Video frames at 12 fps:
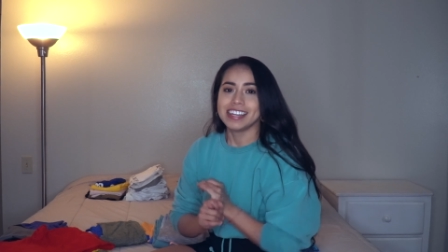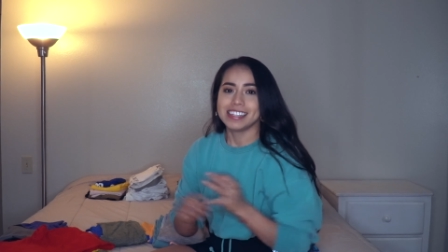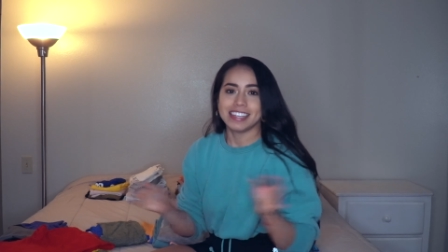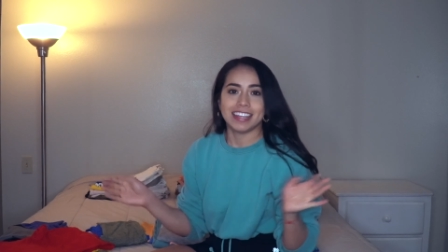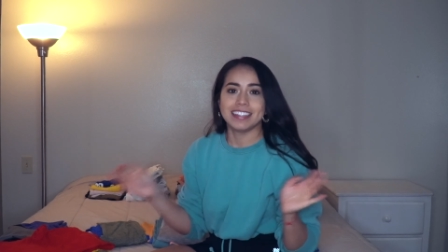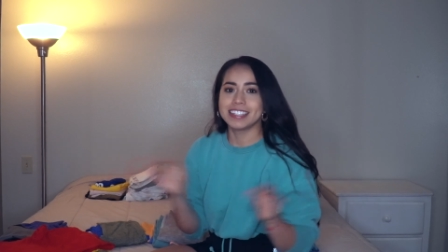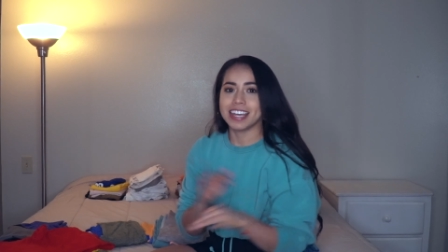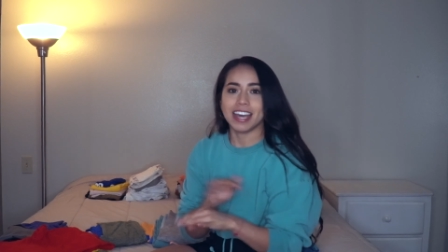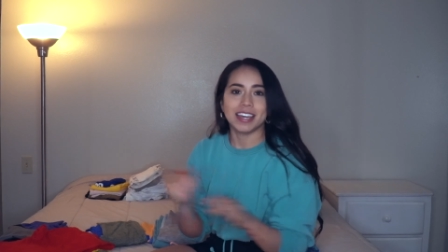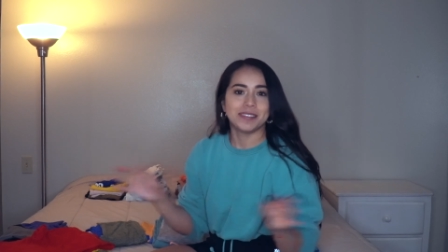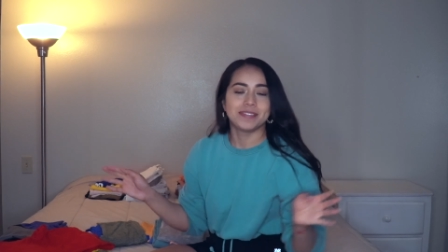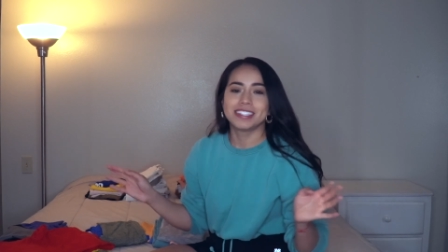ten
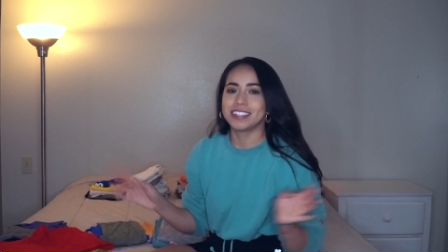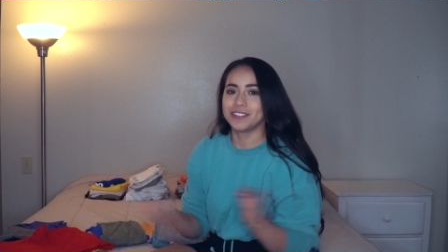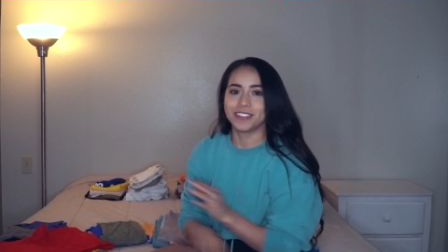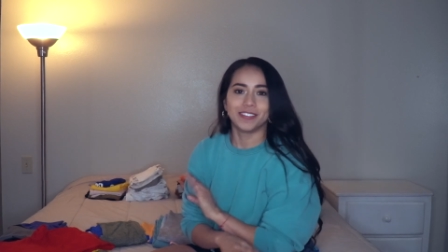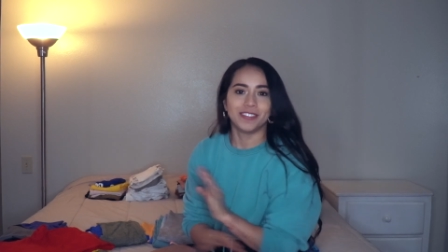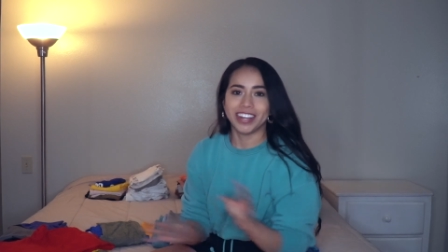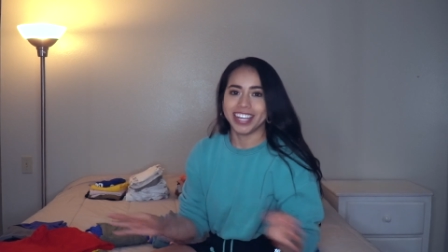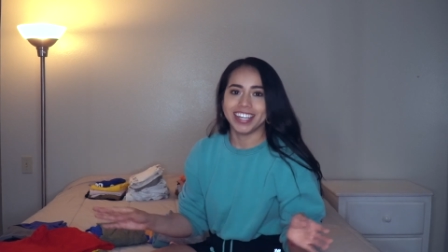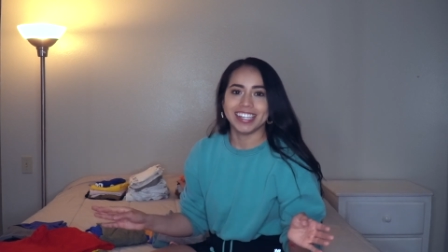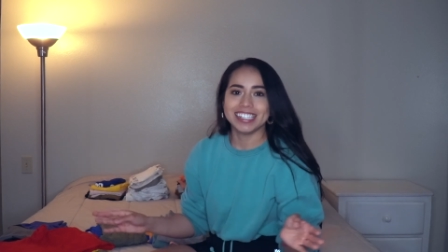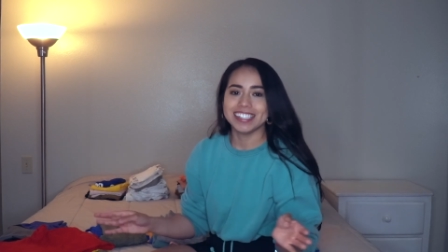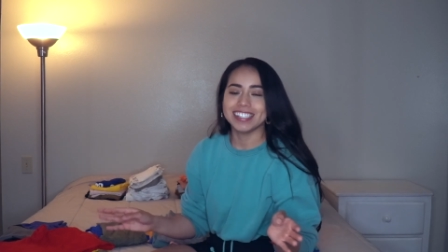times different
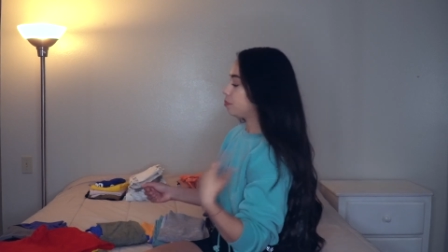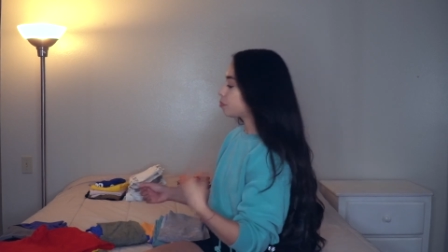ways.